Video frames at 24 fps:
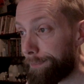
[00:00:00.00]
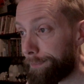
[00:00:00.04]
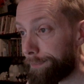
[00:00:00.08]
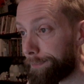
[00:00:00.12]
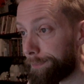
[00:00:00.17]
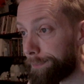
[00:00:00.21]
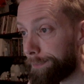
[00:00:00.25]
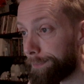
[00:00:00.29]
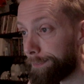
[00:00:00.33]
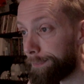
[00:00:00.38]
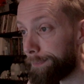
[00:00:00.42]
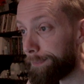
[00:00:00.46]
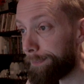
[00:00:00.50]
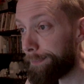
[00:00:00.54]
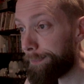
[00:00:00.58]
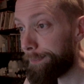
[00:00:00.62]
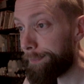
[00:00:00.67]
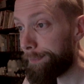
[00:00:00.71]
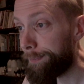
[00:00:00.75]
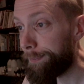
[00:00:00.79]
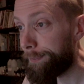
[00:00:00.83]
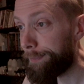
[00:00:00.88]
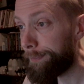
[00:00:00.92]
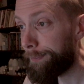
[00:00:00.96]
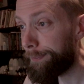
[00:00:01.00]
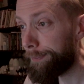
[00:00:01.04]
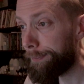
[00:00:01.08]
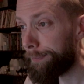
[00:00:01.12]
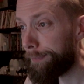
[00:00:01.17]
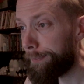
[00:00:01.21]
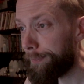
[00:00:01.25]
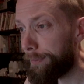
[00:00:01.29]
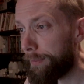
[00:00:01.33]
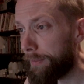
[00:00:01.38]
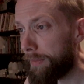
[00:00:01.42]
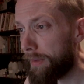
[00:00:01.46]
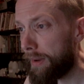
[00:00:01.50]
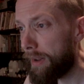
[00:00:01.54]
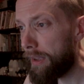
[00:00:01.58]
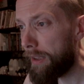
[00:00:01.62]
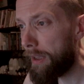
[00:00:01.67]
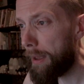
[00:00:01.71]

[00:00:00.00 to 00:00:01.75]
Nothing is said.